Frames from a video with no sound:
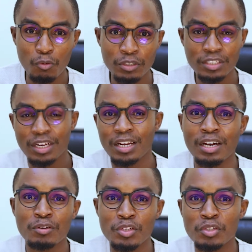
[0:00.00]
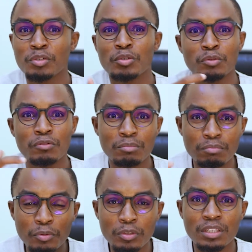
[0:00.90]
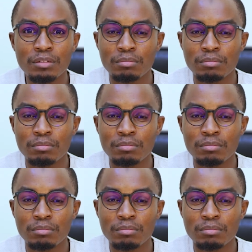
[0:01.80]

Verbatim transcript: which allows you to put,